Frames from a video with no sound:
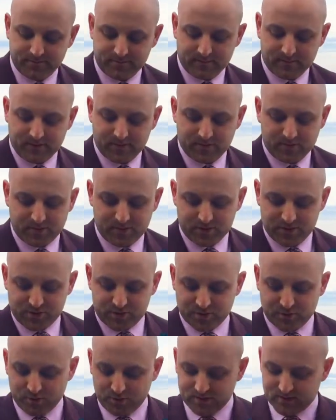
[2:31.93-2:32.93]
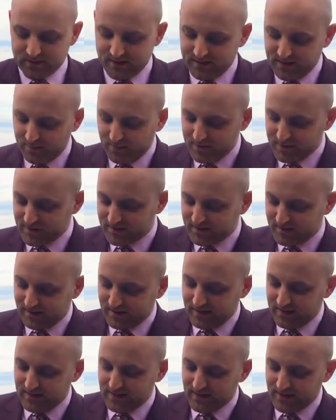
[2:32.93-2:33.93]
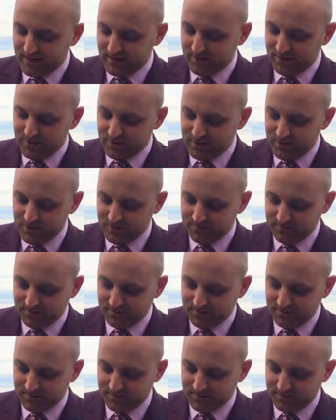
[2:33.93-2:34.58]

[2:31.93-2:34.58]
All right, straws. And then we're just gonna garnish